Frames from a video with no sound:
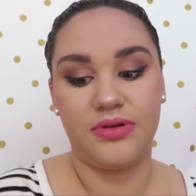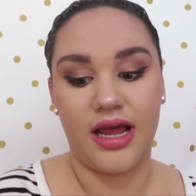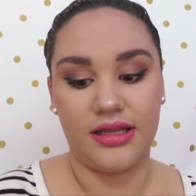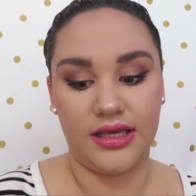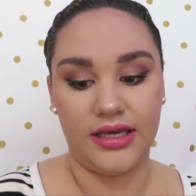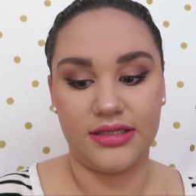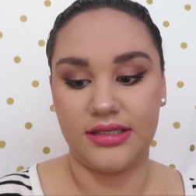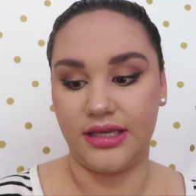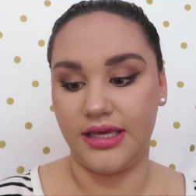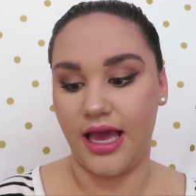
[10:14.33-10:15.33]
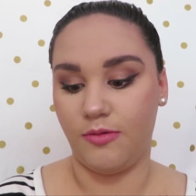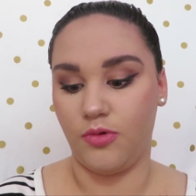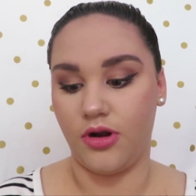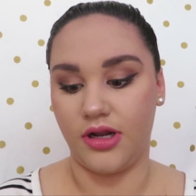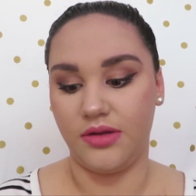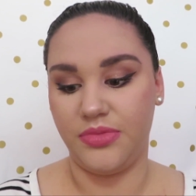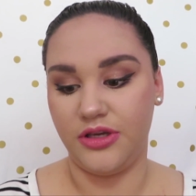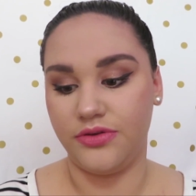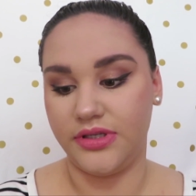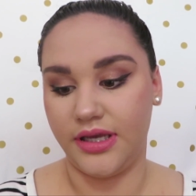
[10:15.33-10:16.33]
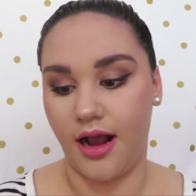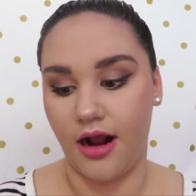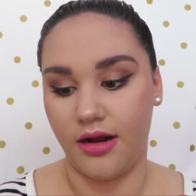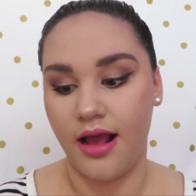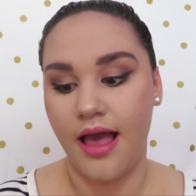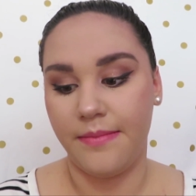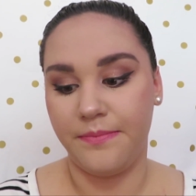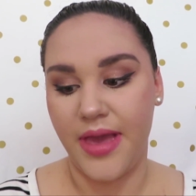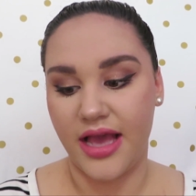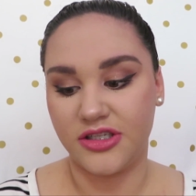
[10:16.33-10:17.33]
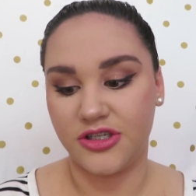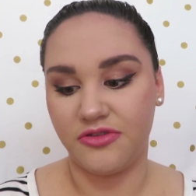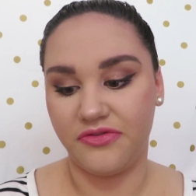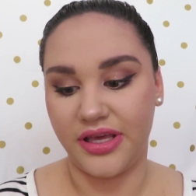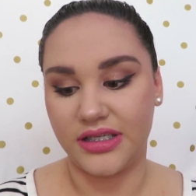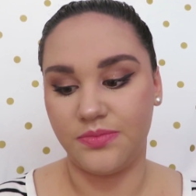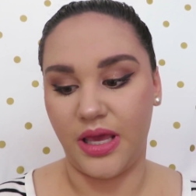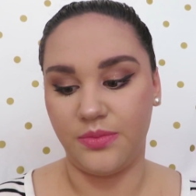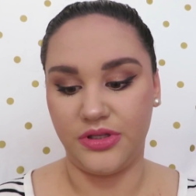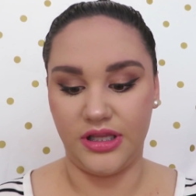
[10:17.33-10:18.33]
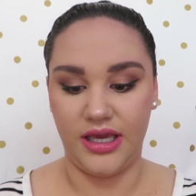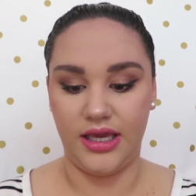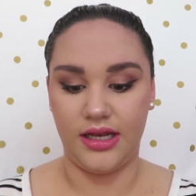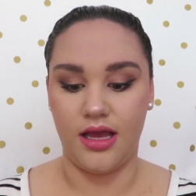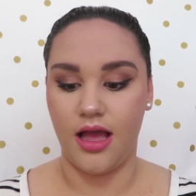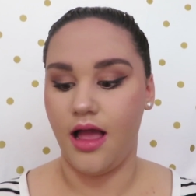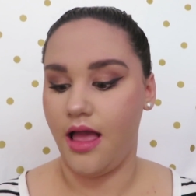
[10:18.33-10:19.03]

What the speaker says: but not least, again, we're going to be using our Master Fix Maybelline